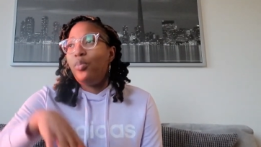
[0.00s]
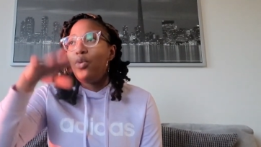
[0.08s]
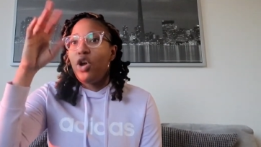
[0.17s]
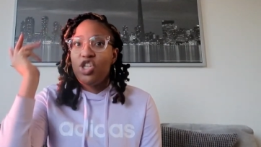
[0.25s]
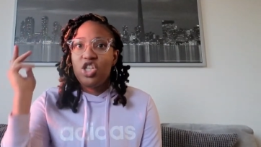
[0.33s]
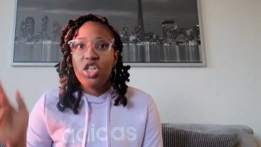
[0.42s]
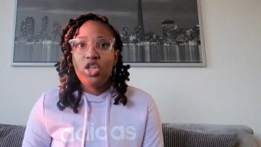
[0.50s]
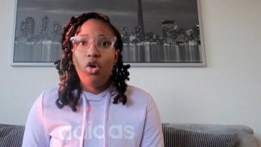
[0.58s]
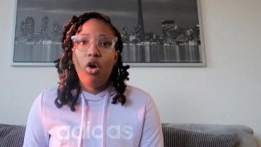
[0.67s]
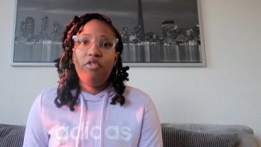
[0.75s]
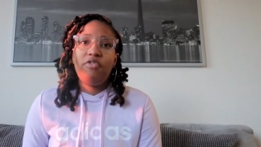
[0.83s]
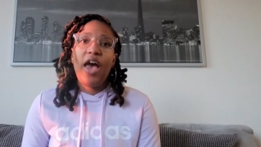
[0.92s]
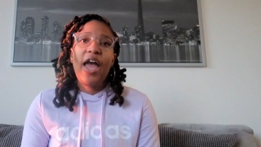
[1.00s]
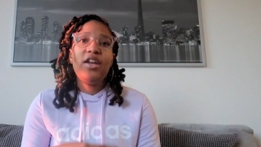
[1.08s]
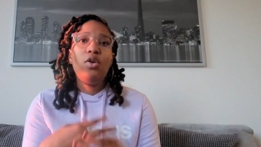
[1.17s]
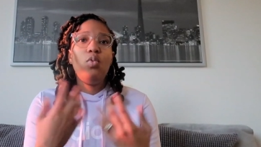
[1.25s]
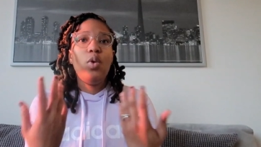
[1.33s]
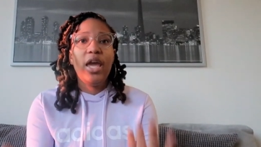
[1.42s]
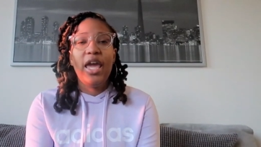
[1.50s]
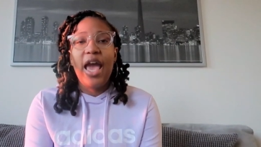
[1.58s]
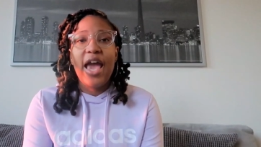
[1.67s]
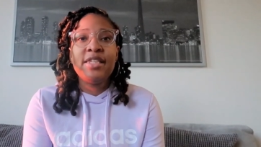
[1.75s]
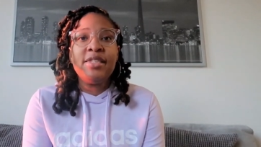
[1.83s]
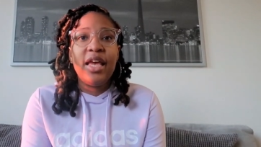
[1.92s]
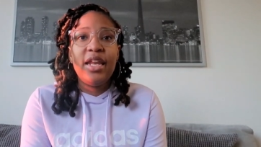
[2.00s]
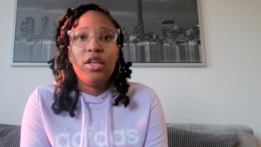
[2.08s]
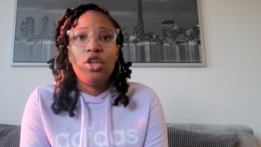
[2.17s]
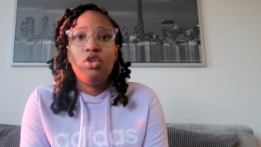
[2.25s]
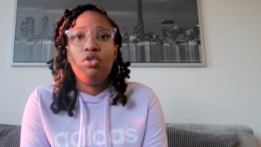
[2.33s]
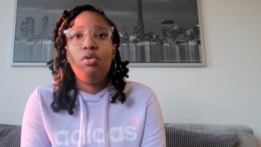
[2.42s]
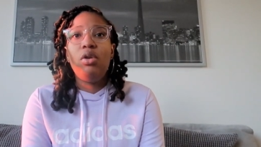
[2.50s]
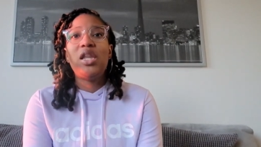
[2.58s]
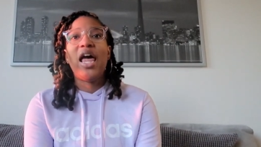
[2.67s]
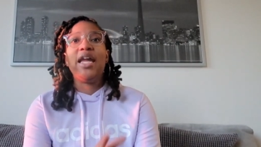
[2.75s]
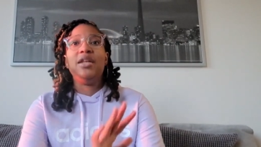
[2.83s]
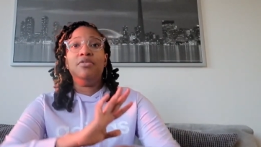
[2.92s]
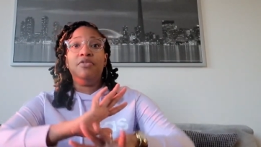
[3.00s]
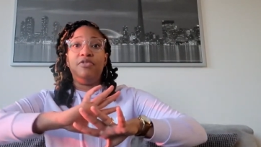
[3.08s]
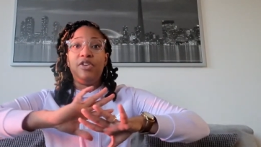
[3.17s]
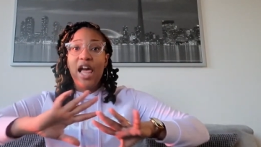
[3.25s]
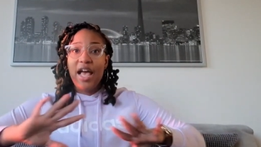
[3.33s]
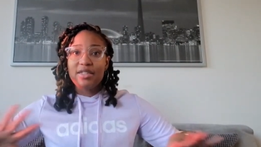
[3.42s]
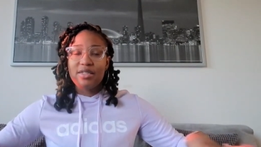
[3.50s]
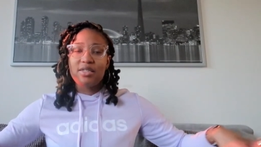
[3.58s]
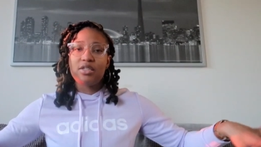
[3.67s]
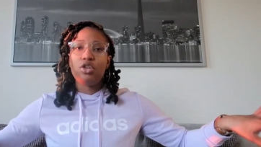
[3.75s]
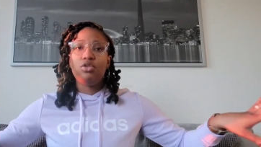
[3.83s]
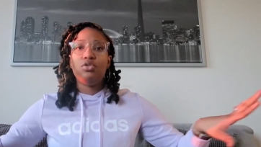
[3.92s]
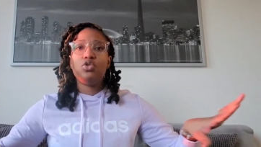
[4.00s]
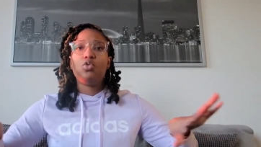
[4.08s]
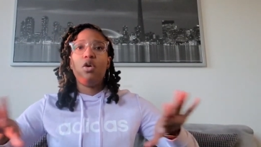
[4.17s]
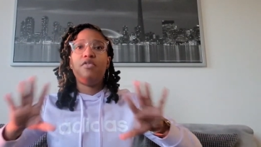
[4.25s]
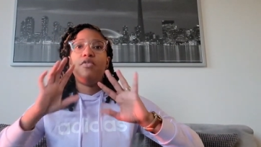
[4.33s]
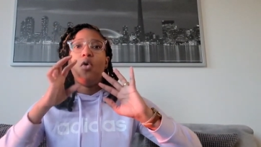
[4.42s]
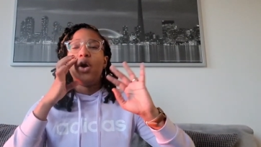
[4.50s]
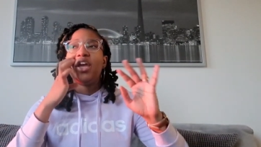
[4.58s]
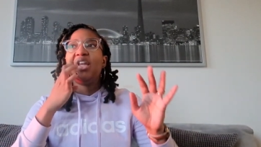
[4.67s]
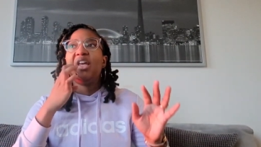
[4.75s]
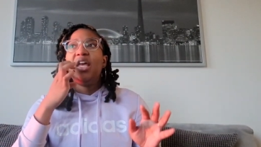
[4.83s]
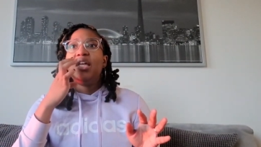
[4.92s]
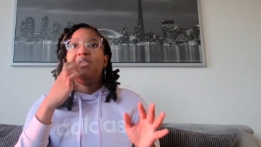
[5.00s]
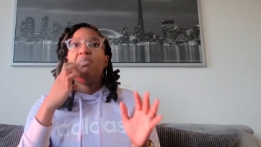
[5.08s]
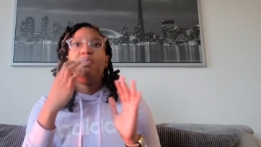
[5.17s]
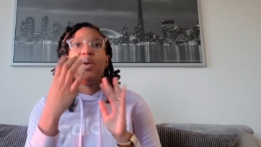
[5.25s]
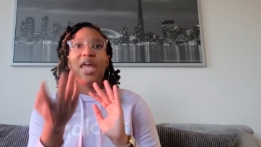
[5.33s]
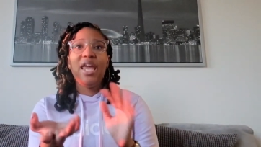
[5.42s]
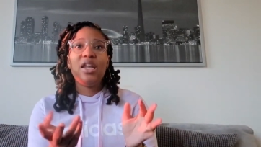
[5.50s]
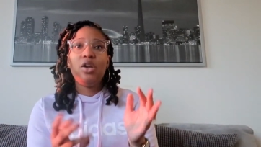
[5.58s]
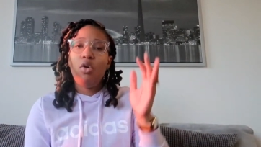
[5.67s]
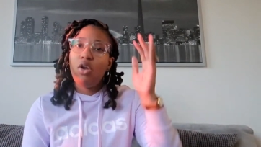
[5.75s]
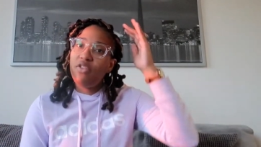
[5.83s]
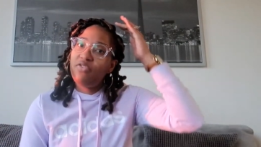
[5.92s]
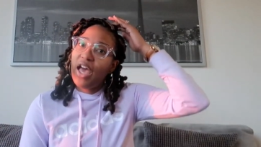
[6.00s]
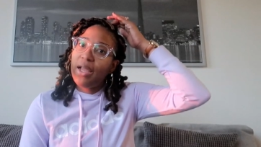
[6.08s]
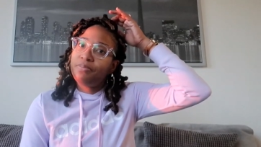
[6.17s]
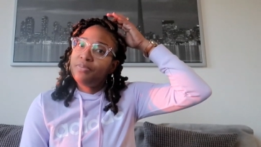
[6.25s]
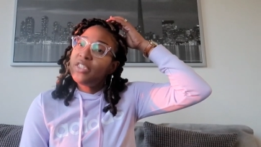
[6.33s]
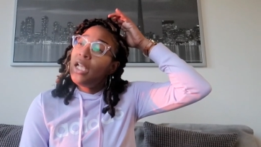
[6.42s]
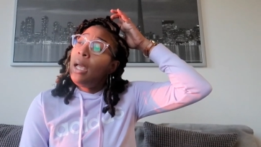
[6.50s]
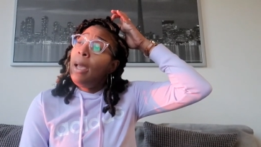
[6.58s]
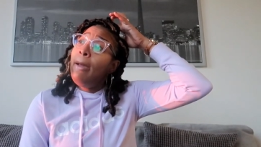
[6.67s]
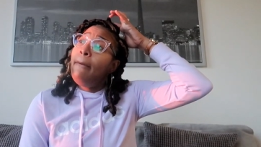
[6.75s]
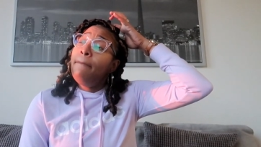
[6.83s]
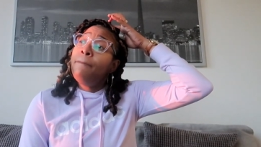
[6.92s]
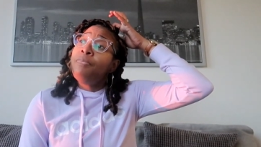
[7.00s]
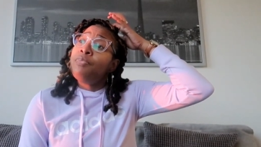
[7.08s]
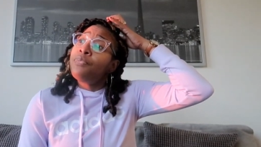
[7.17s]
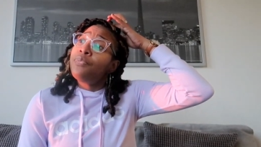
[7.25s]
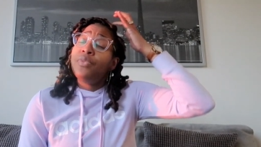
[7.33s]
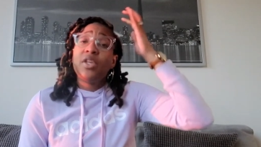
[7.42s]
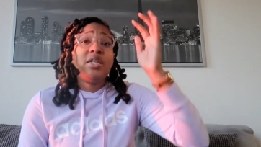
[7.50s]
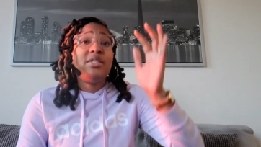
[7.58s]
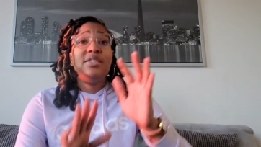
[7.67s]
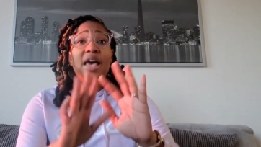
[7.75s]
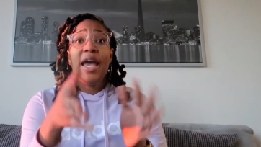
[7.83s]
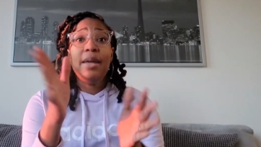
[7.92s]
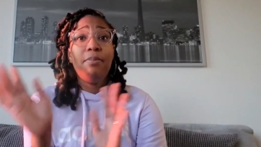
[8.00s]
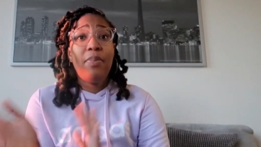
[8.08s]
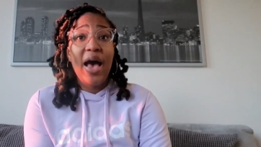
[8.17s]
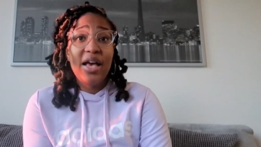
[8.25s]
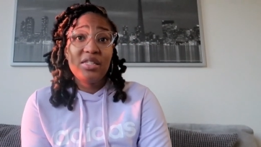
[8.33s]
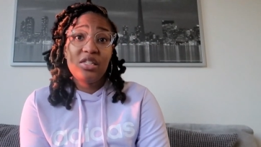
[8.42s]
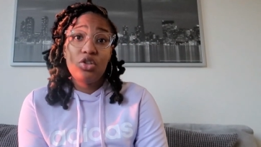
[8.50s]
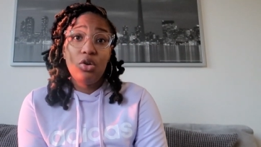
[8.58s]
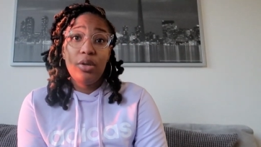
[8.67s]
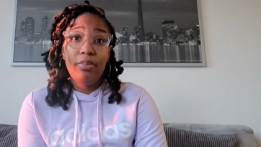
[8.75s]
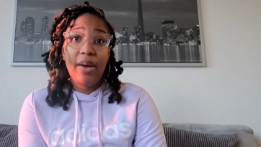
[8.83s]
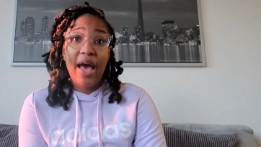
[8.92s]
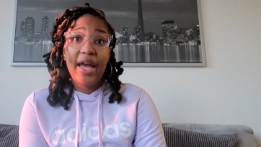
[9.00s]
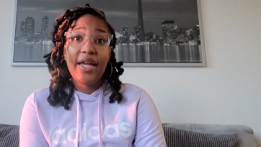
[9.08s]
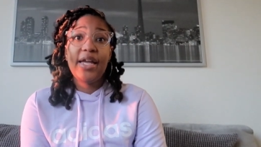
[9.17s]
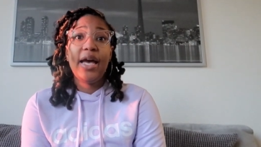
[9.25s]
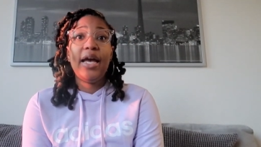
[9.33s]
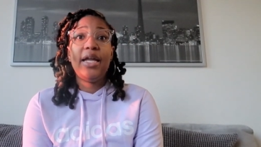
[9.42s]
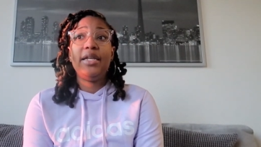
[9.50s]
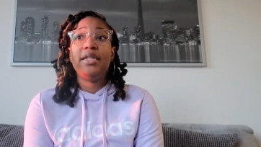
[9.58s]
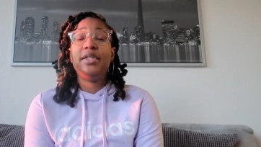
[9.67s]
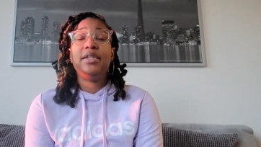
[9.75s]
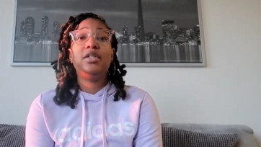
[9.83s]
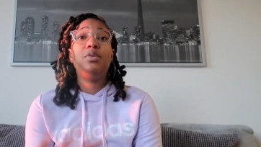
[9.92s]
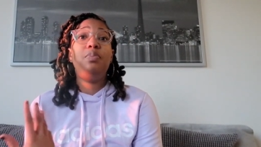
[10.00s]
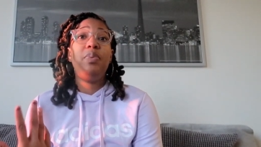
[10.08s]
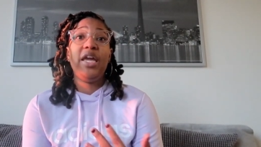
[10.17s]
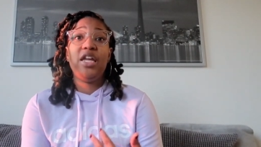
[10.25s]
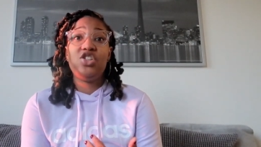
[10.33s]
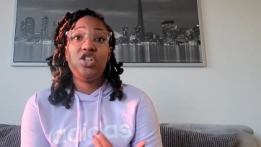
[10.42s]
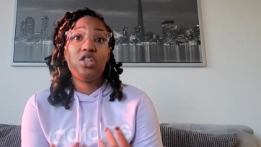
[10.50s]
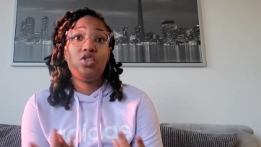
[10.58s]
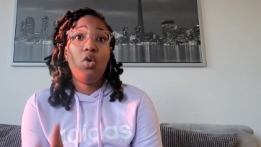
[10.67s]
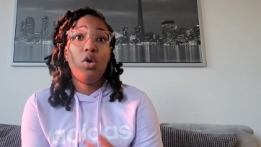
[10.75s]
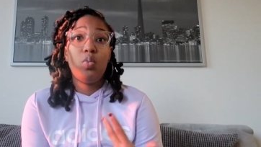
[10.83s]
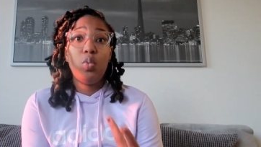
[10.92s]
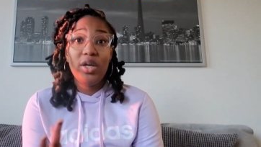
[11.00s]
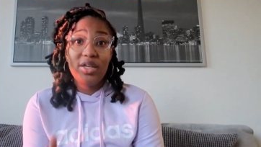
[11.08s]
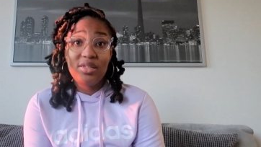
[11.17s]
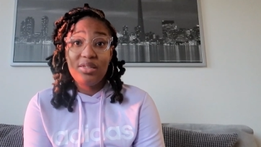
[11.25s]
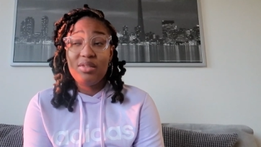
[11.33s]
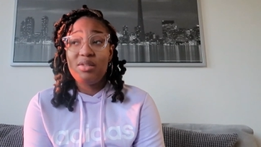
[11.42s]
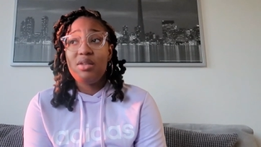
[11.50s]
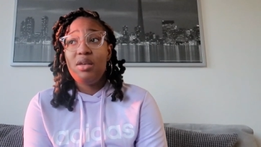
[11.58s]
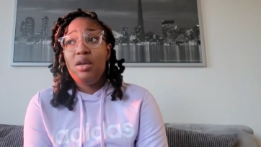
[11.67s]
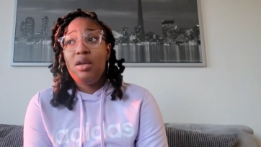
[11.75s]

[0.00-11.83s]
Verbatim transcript: brushing it off either way i started you know lying flat you know to avoid the pain and all of that time passed on by and the pain just got worse